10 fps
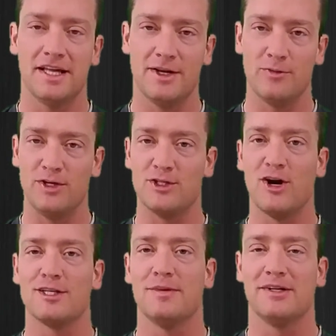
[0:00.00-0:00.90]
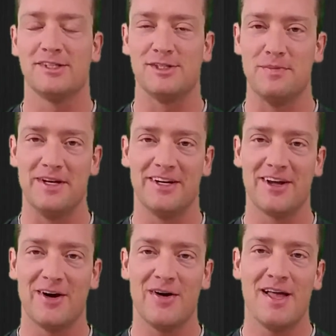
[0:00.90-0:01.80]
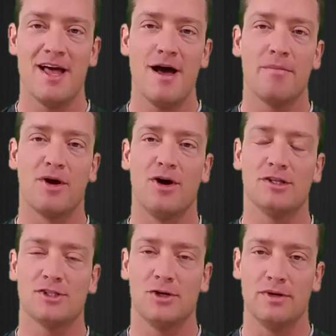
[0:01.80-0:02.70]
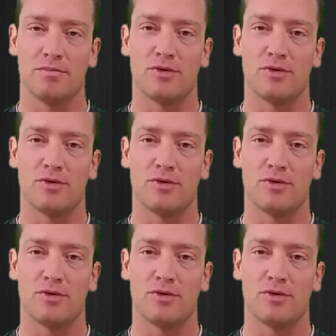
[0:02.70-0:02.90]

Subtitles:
that we talked about just a minute ago, but also